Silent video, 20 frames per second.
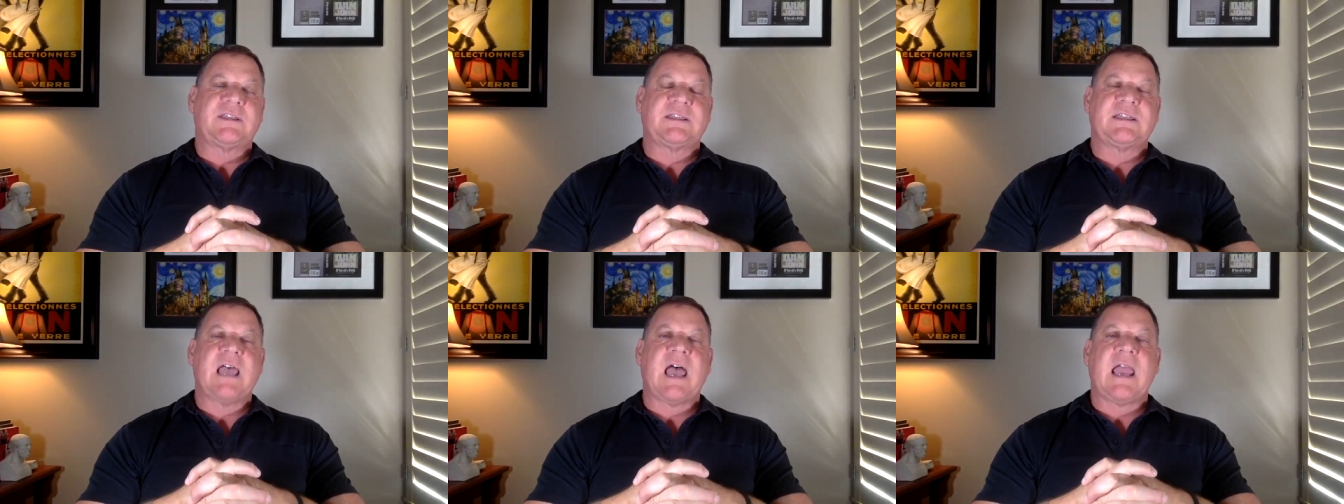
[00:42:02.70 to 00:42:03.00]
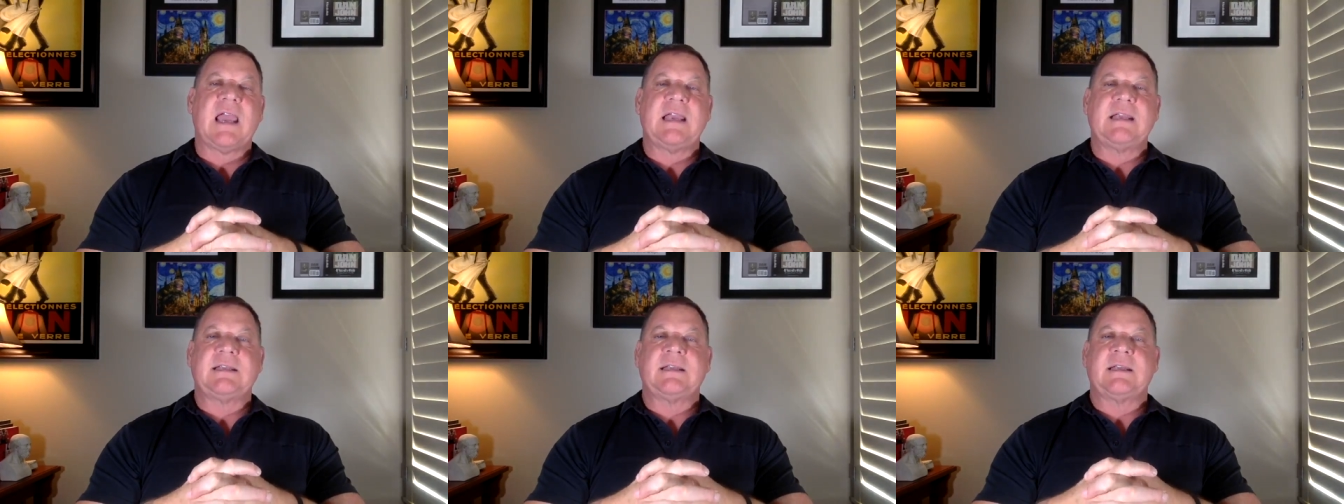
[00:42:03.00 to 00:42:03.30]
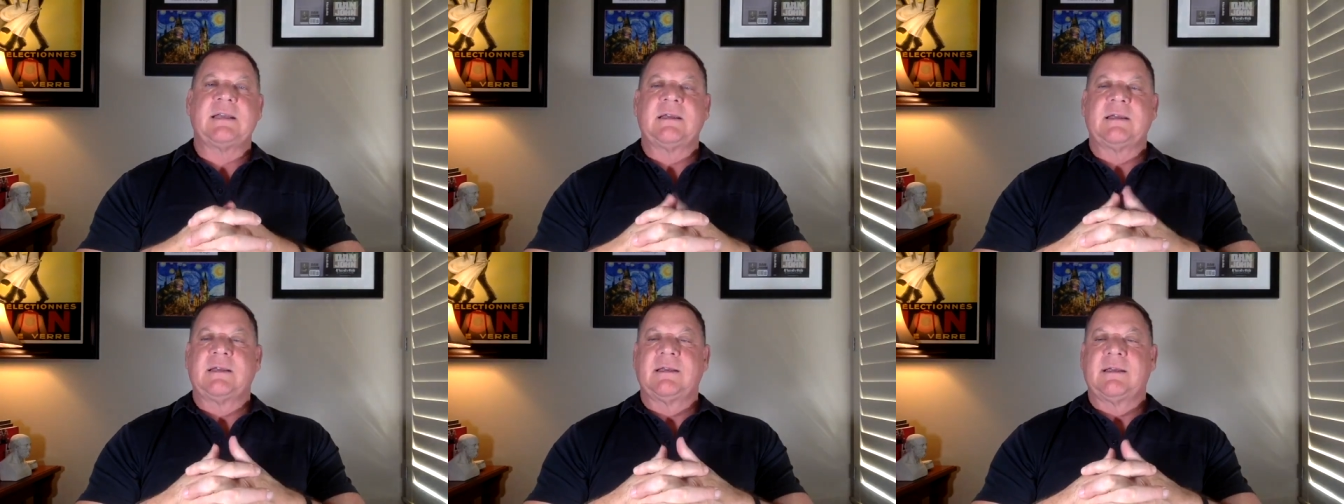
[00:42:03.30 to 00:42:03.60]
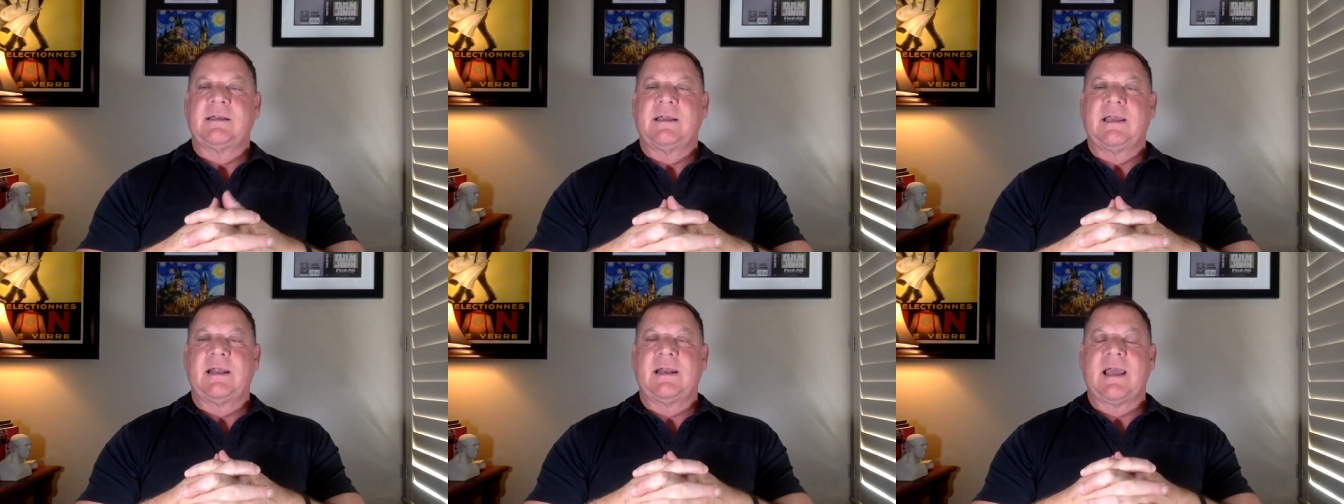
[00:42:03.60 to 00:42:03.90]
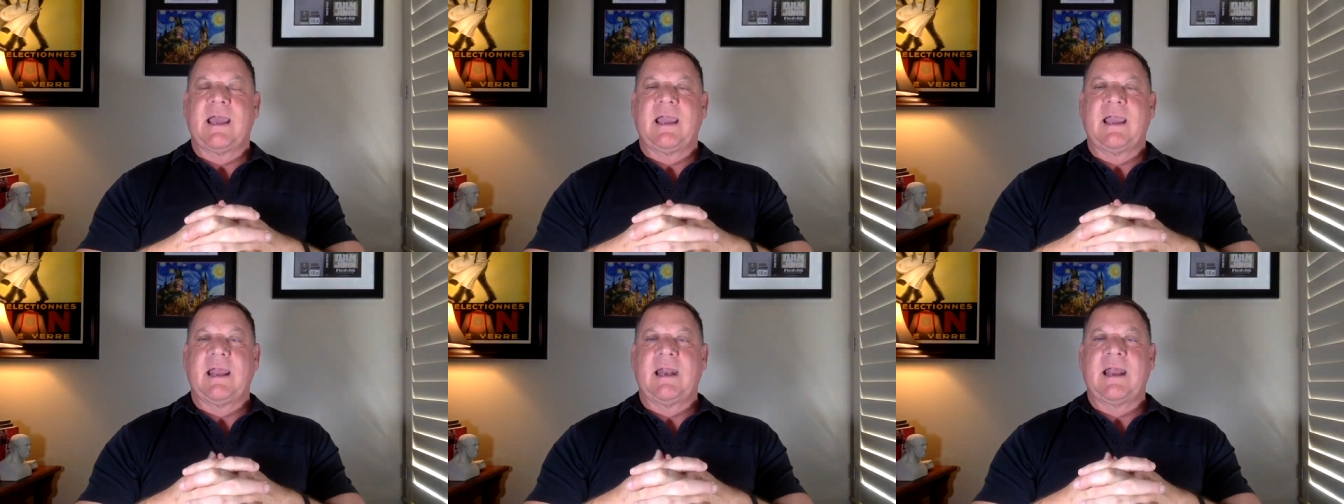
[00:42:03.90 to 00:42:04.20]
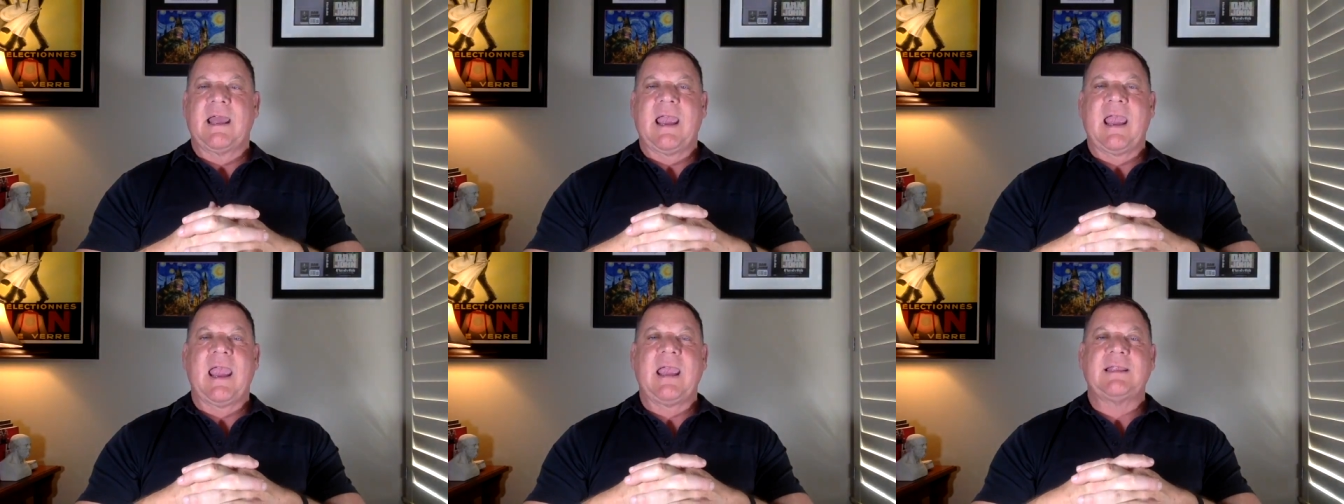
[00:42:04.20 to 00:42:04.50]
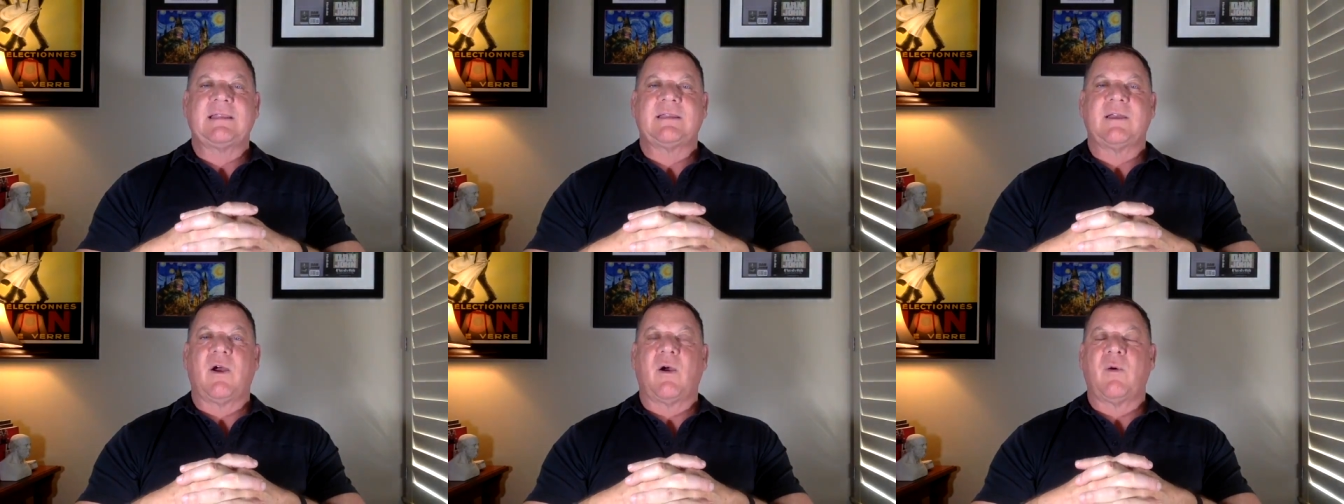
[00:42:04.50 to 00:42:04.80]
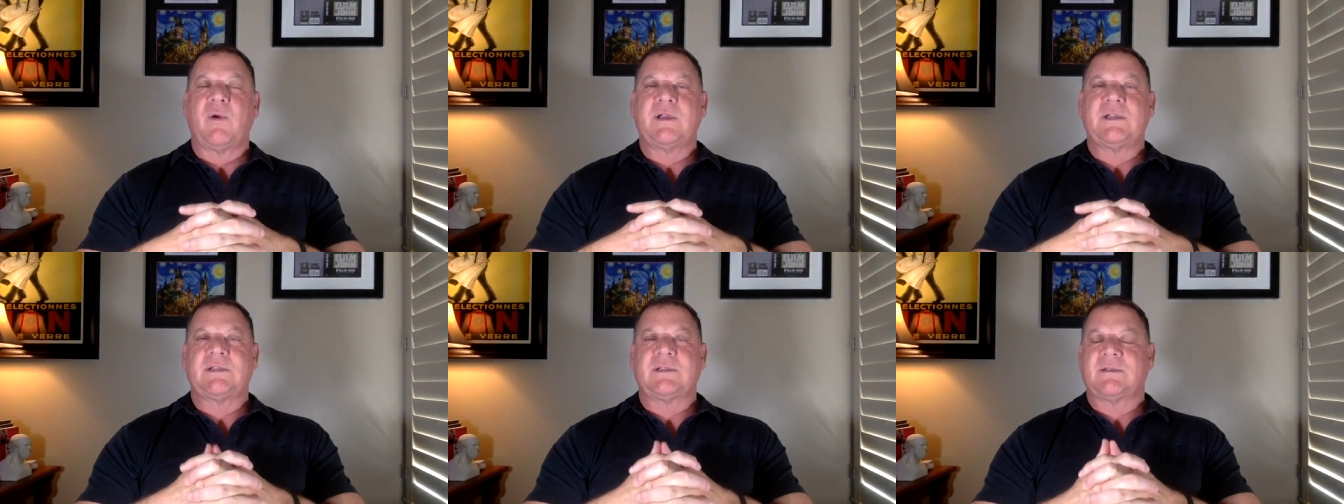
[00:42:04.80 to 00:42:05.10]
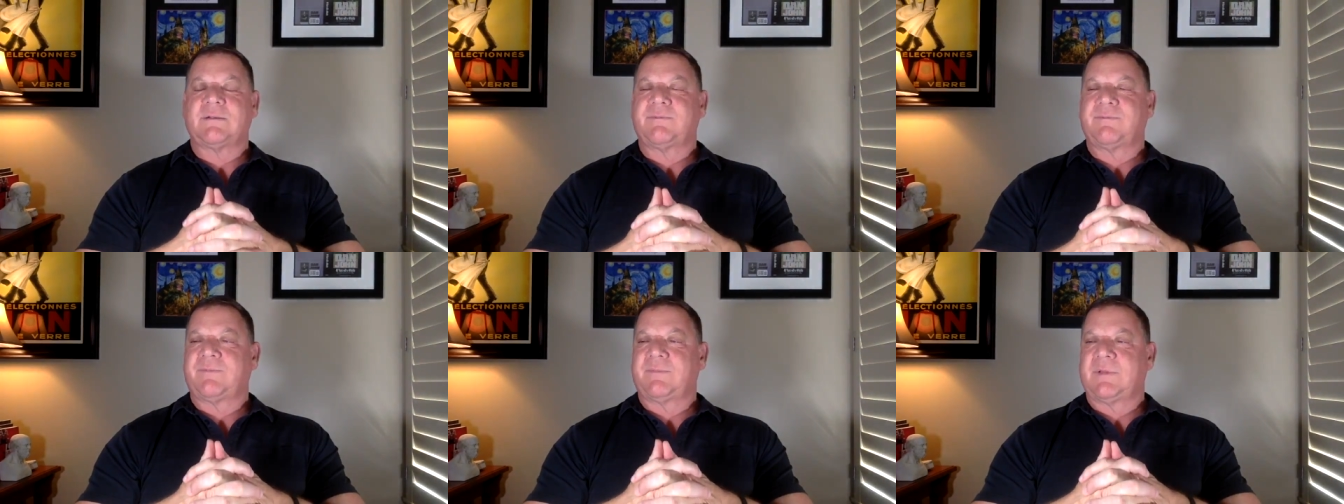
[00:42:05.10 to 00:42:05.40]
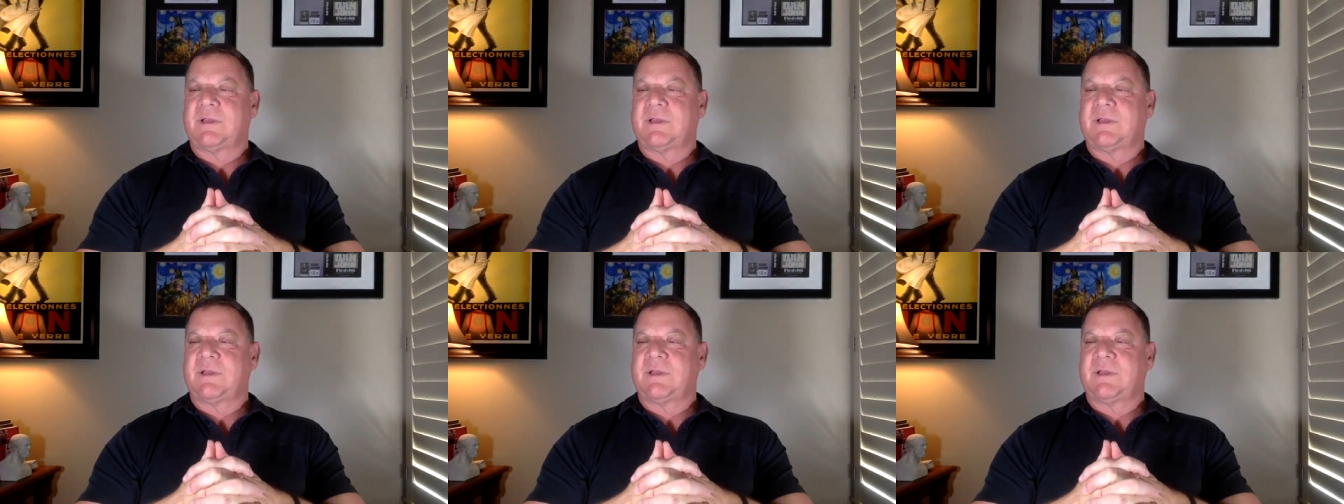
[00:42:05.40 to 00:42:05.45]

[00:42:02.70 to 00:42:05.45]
site, and I and I hate to always.